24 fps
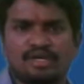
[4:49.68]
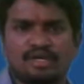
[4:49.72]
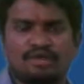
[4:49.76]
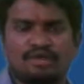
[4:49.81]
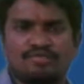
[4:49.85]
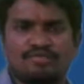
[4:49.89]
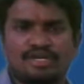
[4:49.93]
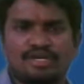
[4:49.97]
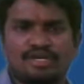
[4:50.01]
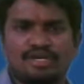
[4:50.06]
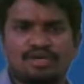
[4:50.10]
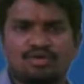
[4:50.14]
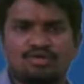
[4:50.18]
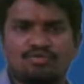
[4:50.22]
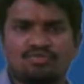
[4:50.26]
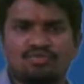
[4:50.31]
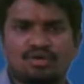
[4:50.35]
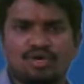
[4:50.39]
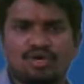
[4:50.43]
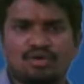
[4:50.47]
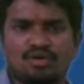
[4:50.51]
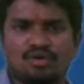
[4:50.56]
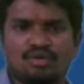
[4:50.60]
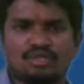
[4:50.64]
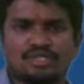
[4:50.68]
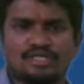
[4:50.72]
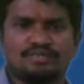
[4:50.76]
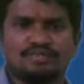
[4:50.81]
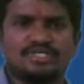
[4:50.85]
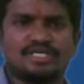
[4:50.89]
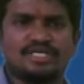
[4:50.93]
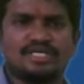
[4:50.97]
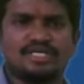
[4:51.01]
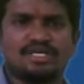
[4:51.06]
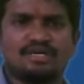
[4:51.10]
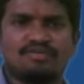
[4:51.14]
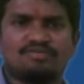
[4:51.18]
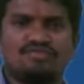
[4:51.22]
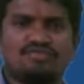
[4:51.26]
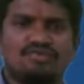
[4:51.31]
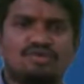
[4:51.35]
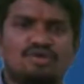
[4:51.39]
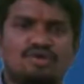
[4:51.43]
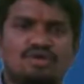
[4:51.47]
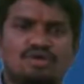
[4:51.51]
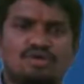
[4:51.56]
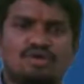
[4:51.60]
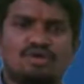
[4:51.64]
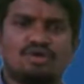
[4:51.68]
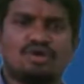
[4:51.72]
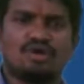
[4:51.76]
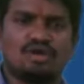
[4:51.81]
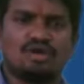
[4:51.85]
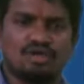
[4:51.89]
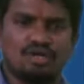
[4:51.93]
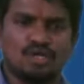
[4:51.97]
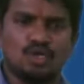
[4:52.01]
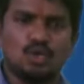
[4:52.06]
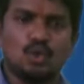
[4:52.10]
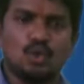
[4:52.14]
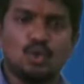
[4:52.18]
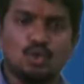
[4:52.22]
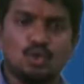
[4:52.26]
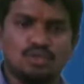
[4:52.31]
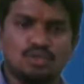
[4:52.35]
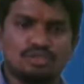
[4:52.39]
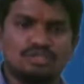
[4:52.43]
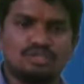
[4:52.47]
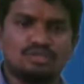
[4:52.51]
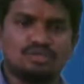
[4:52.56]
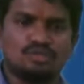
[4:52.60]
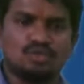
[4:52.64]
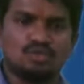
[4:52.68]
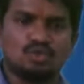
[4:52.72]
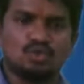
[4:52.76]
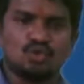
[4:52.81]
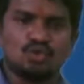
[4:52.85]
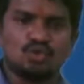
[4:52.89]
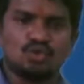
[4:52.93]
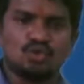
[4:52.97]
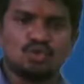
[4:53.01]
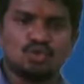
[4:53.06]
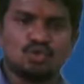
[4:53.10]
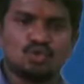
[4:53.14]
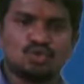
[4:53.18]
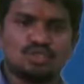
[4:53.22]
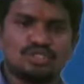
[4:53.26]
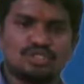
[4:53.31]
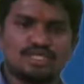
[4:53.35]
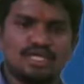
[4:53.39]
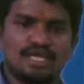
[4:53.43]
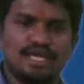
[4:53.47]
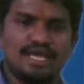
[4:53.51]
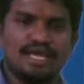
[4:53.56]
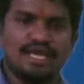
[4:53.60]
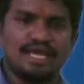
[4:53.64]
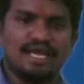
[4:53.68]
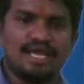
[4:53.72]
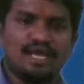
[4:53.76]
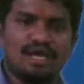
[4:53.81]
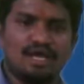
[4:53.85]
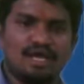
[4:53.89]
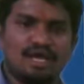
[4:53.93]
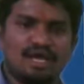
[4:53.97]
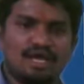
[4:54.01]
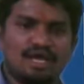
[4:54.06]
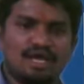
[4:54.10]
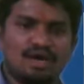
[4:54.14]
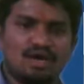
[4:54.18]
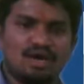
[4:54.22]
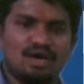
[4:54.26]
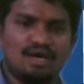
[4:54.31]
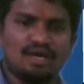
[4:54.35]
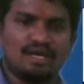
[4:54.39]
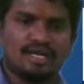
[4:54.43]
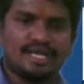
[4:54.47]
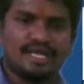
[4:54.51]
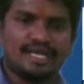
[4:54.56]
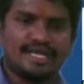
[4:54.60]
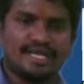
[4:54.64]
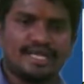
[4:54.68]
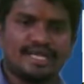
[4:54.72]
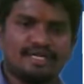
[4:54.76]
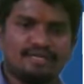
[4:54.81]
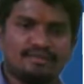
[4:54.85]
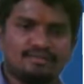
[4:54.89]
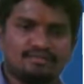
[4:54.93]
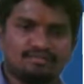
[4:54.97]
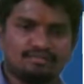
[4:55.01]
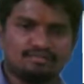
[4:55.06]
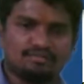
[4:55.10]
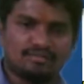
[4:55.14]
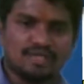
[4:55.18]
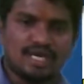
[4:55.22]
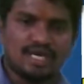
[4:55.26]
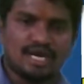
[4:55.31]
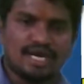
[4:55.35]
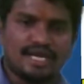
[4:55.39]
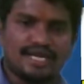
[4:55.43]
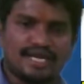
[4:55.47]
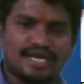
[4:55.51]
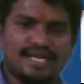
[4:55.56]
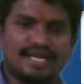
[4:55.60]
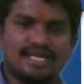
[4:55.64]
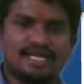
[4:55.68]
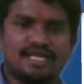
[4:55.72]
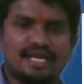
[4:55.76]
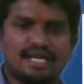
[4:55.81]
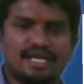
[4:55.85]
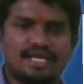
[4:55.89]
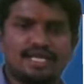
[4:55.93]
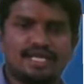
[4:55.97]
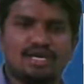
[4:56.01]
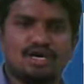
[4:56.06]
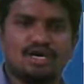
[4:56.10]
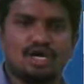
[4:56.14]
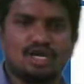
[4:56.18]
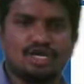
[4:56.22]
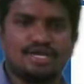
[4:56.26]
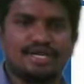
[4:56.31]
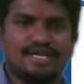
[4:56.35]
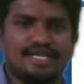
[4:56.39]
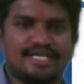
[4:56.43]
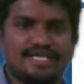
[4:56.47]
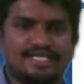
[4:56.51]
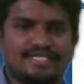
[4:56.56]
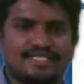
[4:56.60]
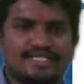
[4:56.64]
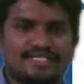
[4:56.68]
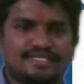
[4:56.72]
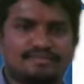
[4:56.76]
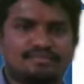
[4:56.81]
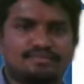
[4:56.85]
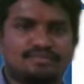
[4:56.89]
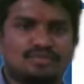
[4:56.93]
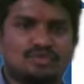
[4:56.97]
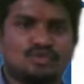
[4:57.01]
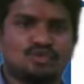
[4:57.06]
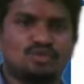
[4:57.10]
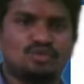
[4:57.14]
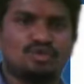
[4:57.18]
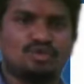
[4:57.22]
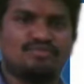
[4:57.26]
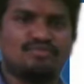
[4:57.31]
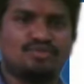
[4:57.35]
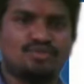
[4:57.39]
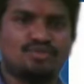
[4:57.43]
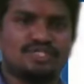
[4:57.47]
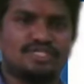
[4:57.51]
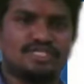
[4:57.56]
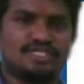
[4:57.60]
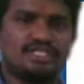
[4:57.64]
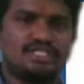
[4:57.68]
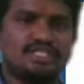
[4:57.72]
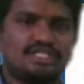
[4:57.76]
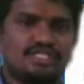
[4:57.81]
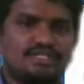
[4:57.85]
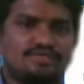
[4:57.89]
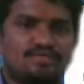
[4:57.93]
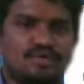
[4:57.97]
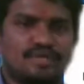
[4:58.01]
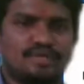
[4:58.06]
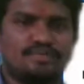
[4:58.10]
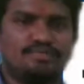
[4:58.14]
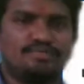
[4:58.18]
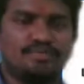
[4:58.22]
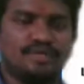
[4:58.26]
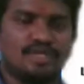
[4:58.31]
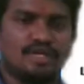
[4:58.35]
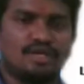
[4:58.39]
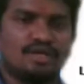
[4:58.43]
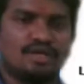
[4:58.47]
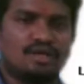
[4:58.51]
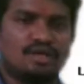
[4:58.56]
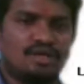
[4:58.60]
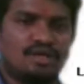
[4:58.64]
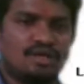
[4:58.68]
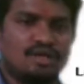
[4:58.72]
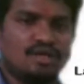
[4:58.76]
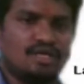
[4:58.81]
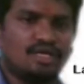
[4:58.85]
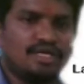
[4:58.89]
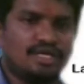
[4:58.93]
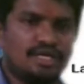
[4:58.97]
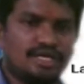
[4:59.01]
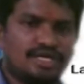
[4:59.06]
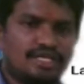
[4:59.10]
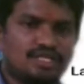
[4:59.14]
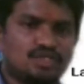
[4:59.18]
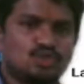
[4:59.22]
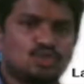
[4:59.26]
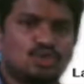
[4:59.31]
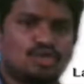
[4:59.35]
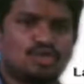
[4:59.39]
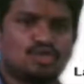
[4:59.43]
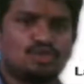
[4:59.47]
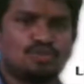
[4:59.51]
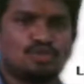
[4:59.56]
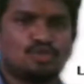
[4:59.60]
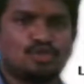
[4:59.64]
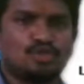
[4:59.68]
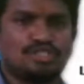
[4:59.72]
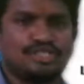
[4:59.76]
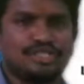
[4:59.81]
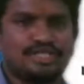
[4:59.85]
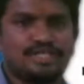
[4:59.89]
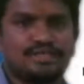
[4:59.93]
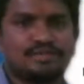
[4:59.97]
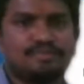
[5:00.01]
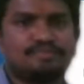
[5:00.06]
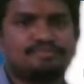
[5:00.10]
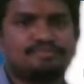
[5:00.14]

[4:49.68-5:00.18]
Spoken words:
we need to follow some set of rules. Those rules are again hierarchically organized. So if you see this one, here it is going to project